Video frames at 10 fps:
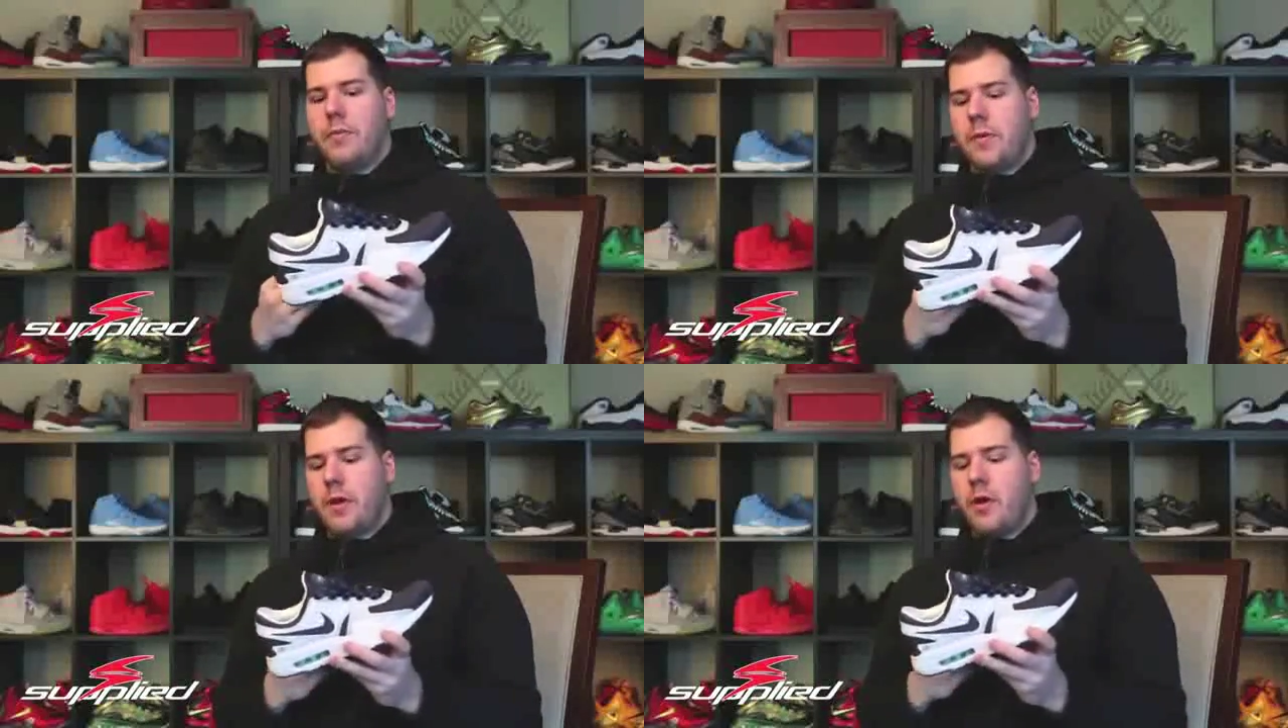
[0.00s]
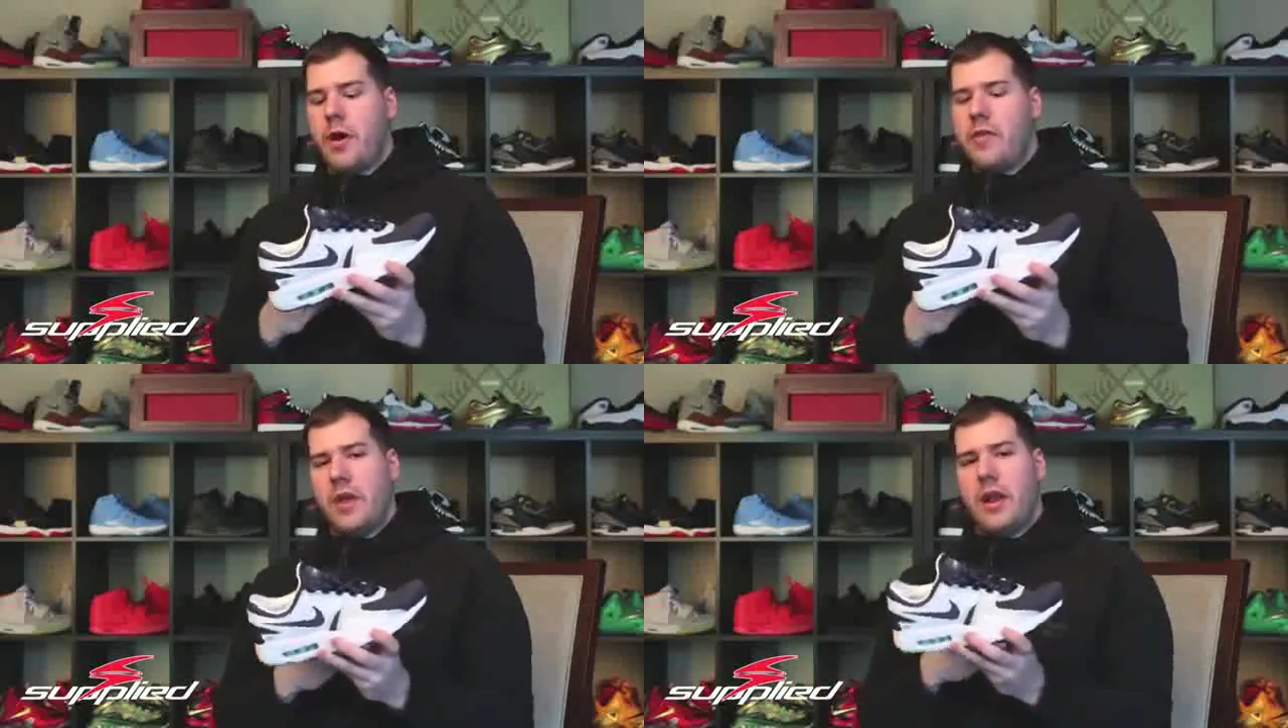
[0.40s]
You know,
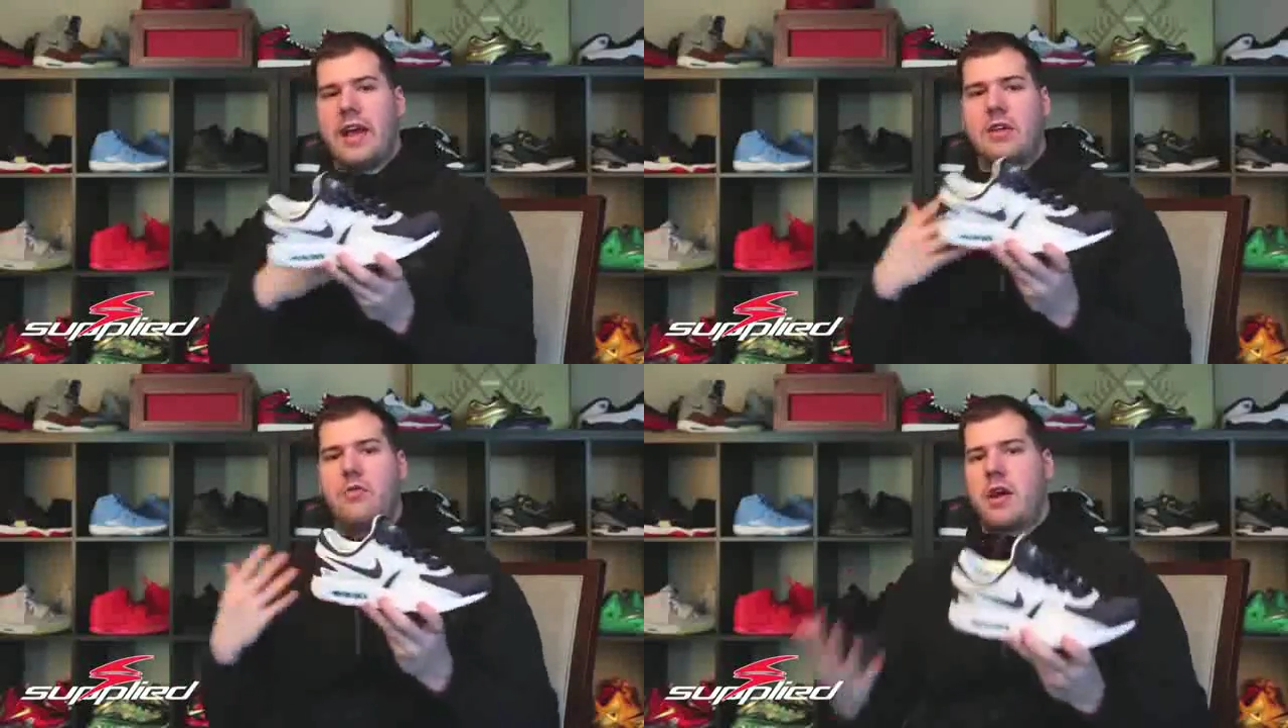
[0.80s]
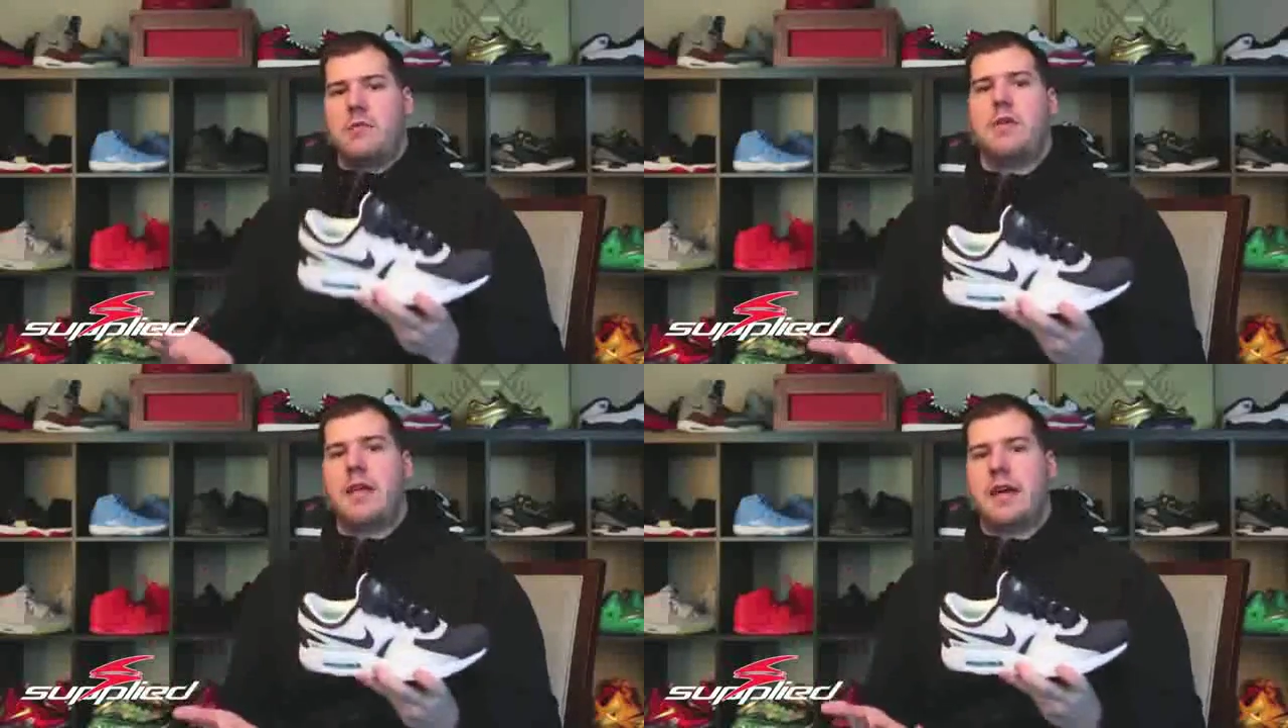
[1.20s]
and then I can
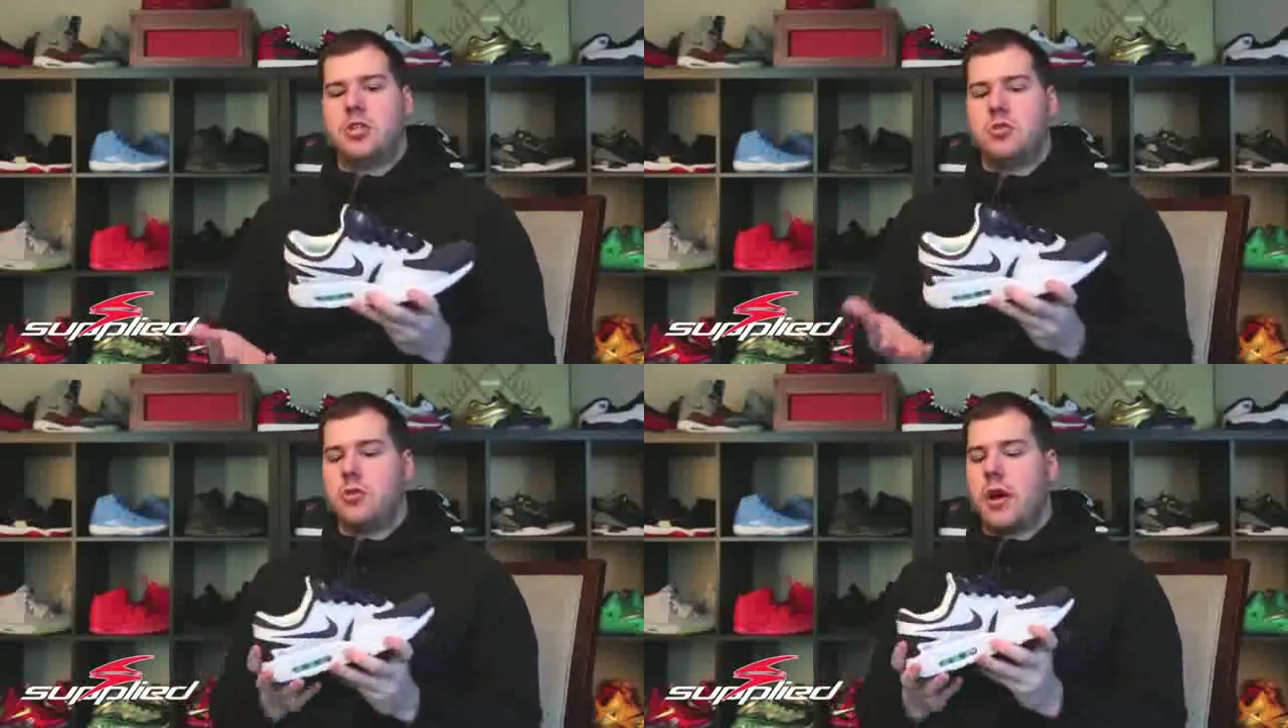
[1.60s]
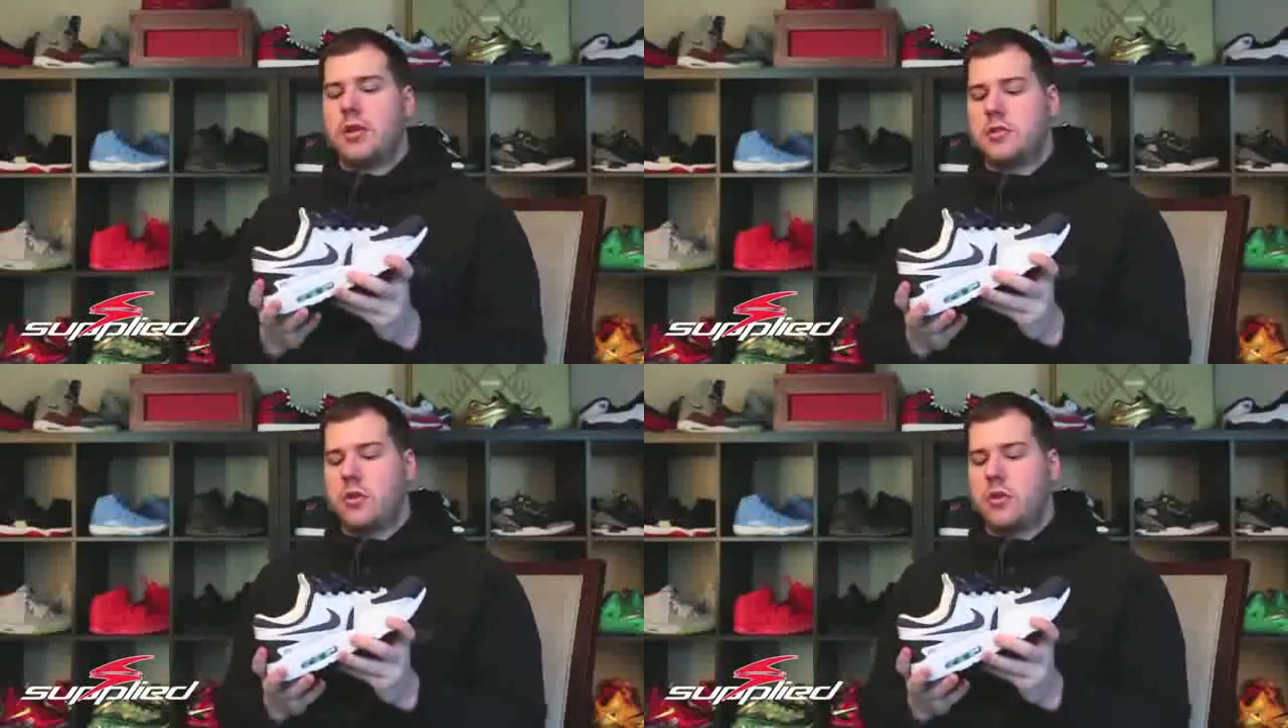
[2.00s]
recommend that to you guys.